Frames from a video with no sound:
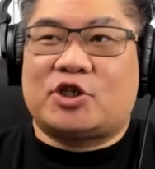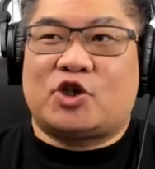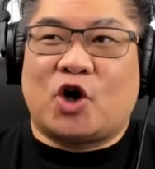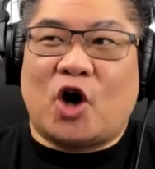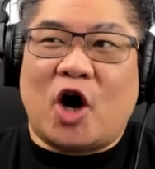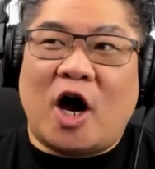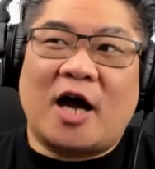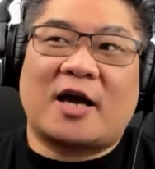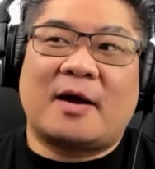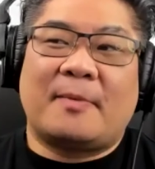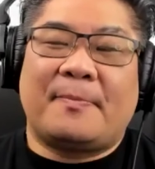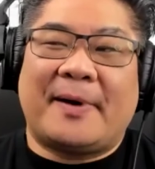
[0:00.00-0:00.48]

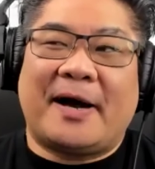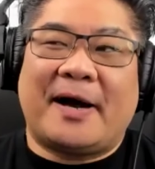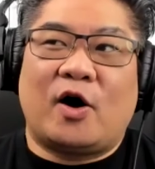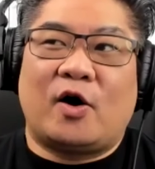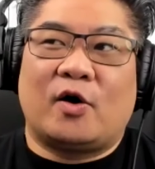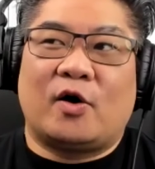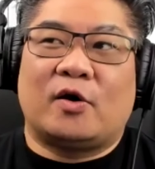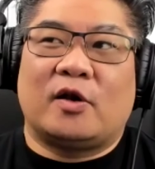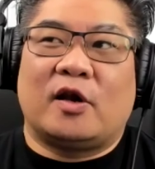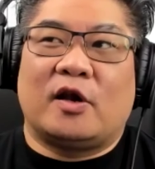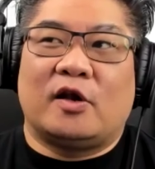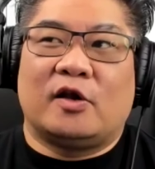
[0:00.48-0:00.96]
talk
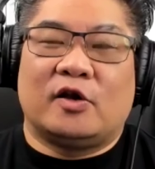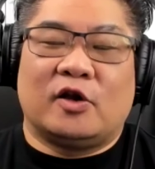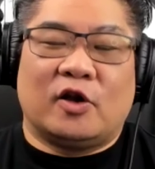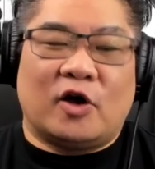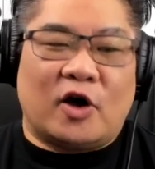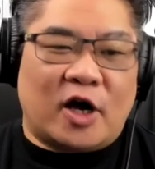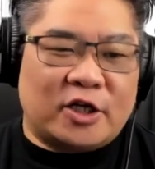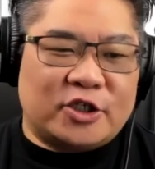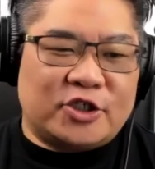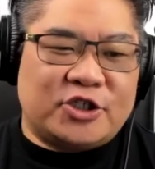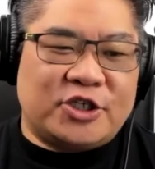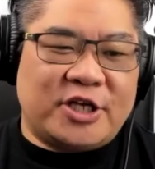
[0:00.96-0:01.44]
about
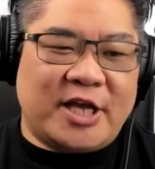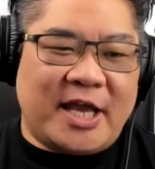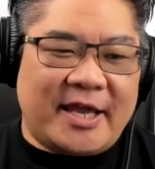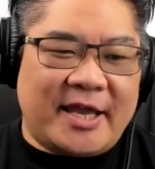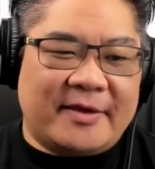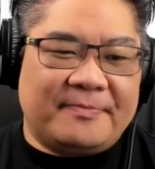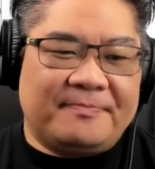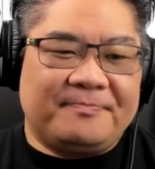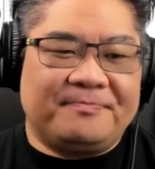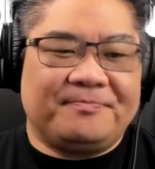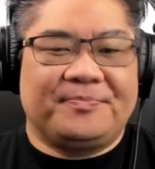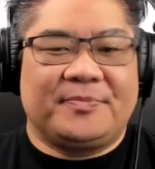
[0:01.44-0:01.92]

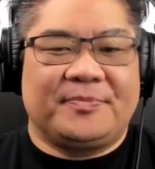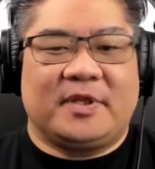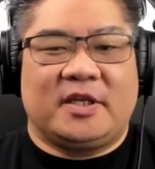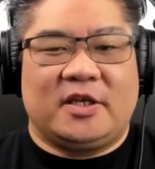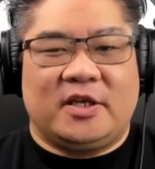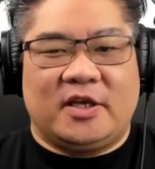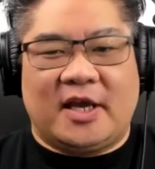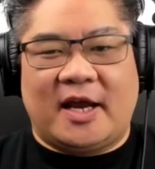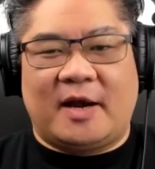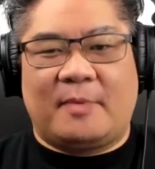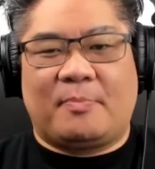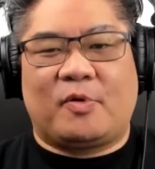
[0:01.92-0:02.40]
launching.
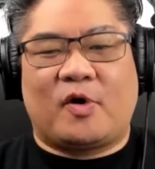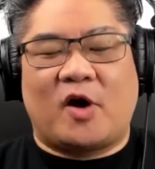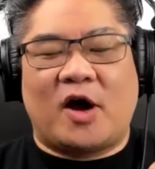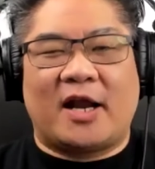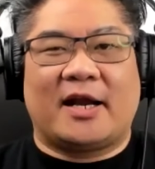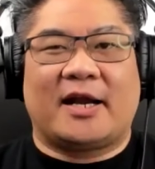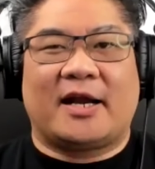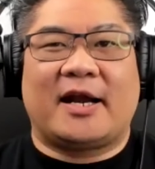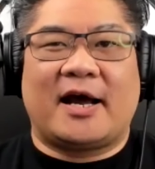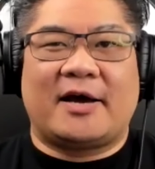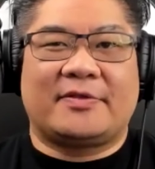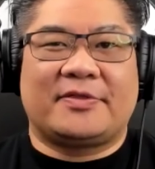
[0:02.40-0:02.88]
You get a
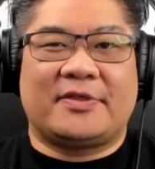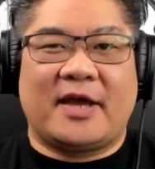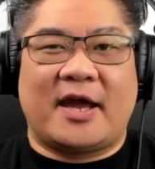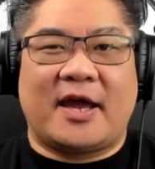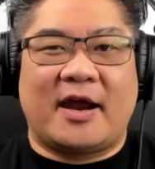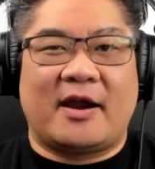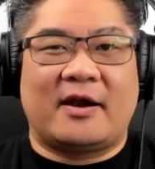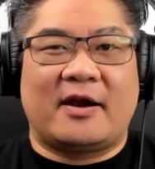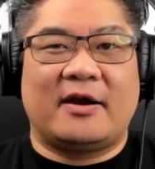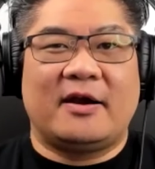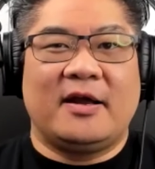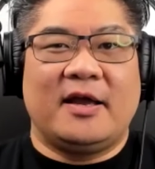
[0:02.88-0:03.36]
product out
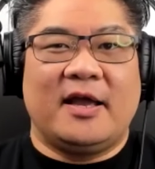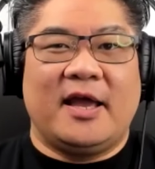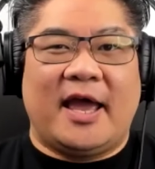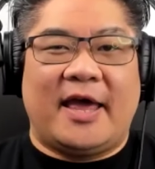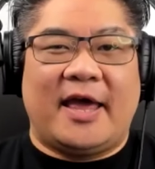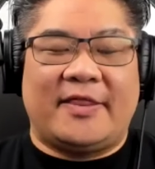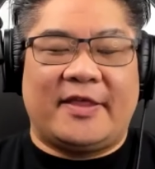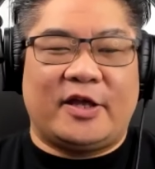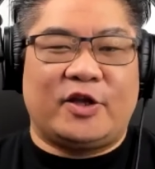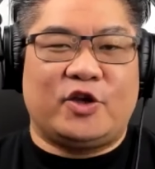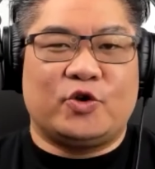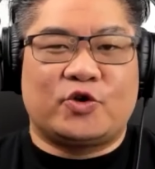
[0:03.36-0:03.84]
there,
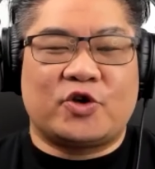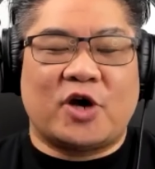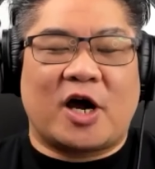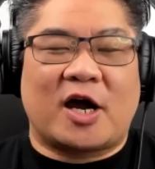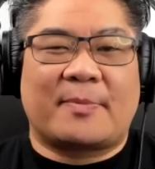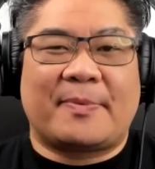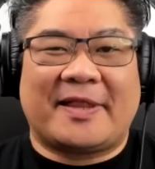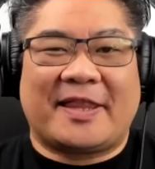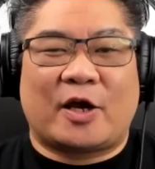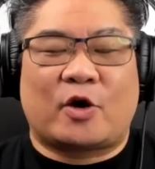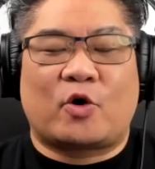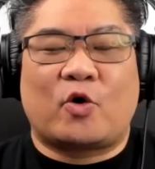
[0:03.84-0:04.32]
and then you talk
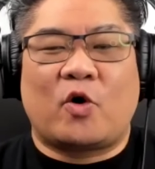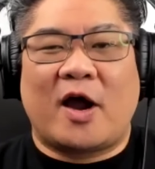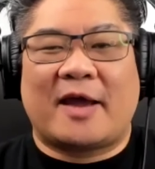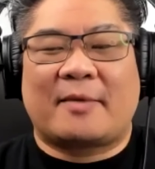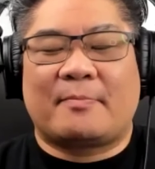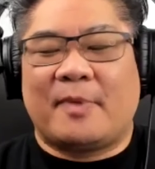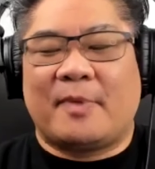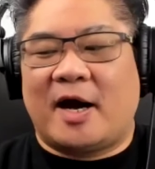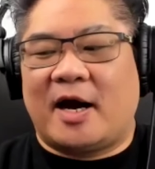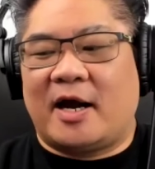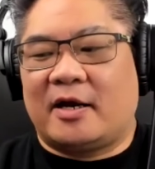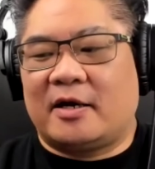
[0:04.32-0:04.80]
about that
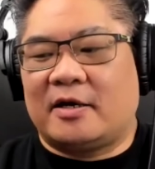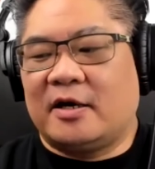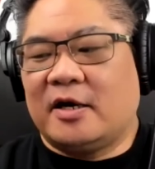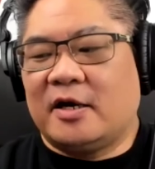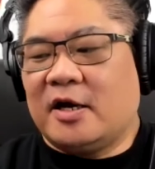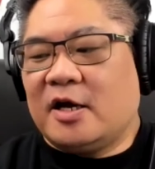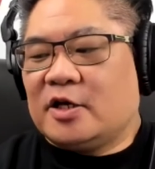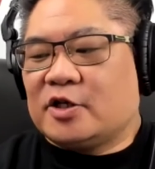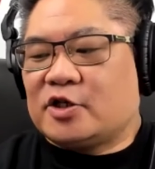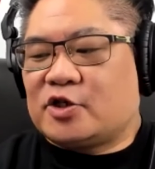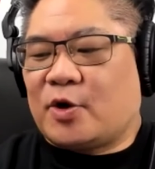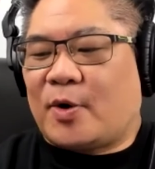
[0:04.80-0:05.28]
quagmire.
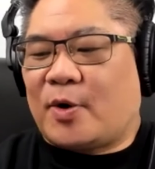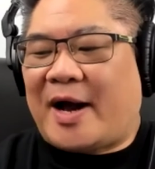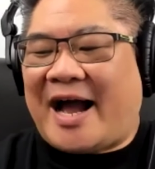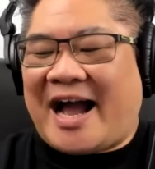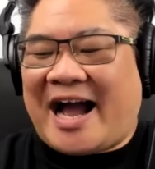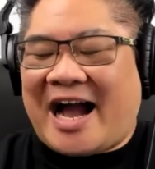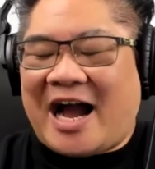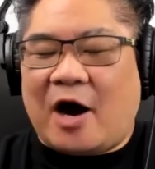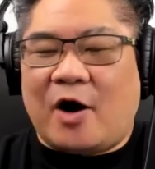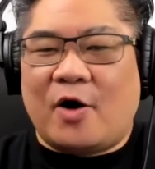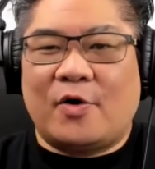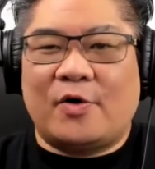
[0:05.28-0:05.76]
So,
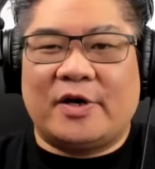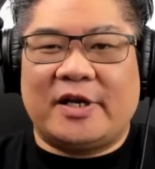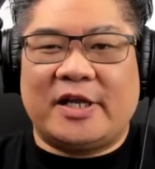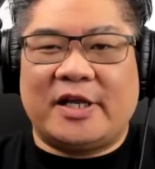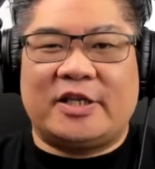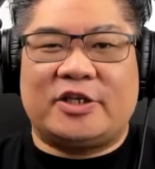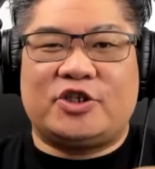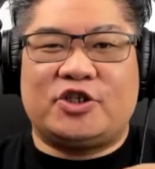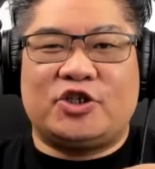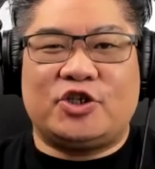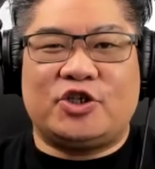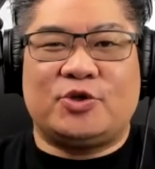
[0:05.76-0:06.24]
how
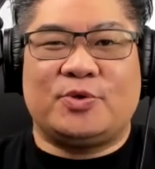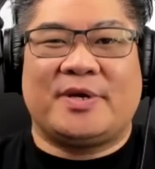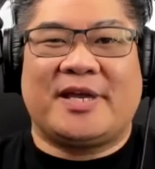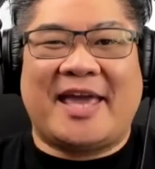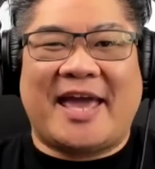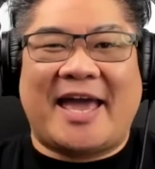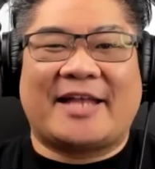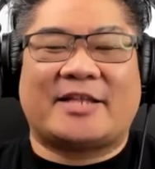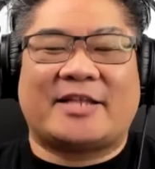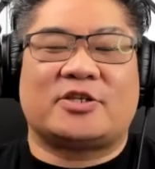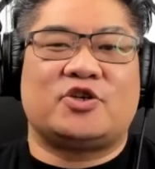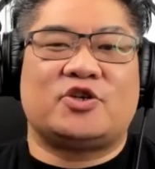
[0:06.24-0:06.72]
did you
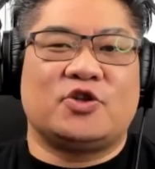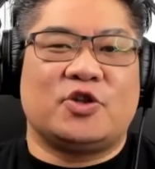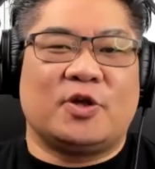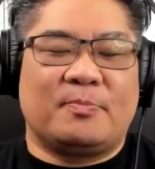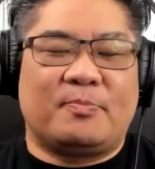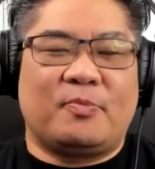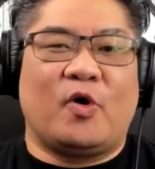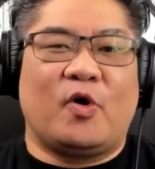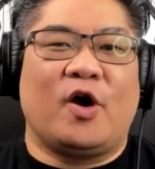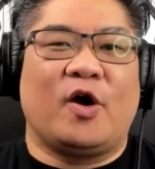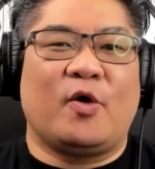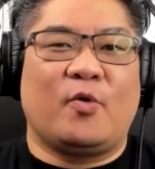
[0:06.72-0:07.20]
get to the
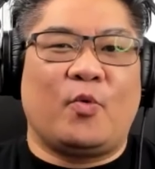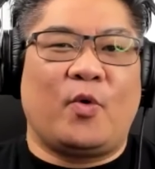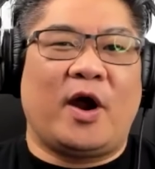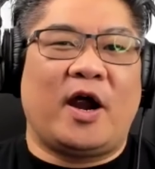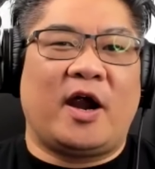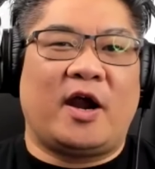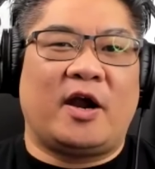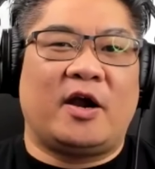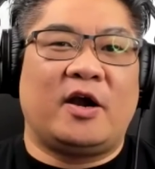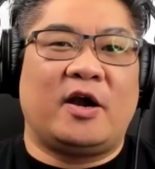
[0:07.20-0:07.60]
point where